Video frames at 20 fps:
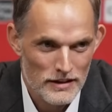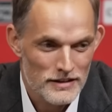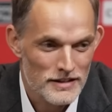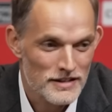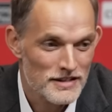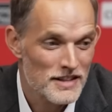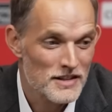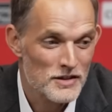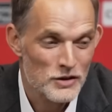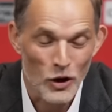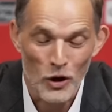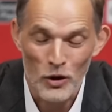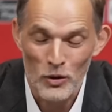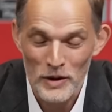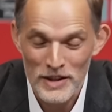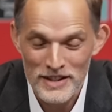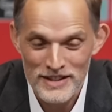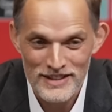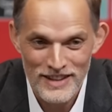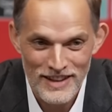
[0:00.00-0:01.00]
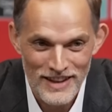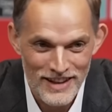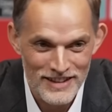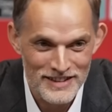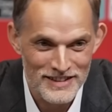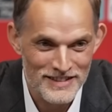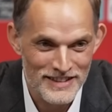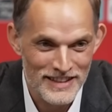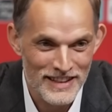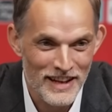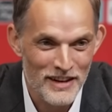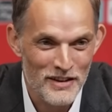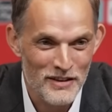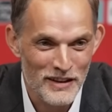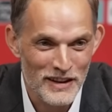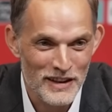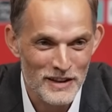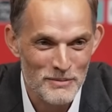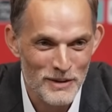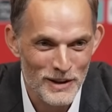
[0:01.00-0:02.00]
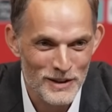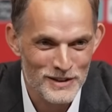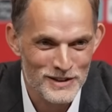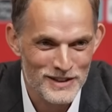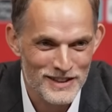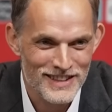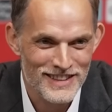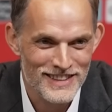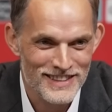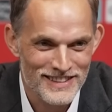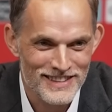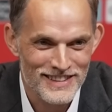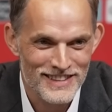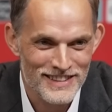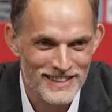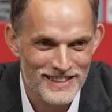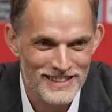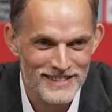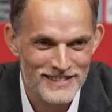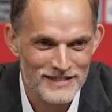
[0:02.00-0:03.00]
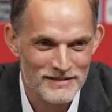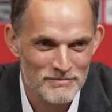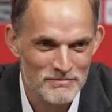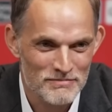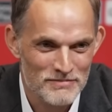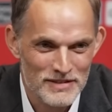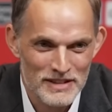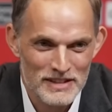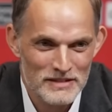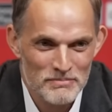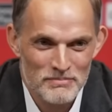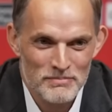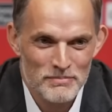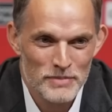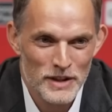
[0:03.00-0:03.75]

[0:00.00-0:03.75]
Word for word: This is always the last thing I think about, and um,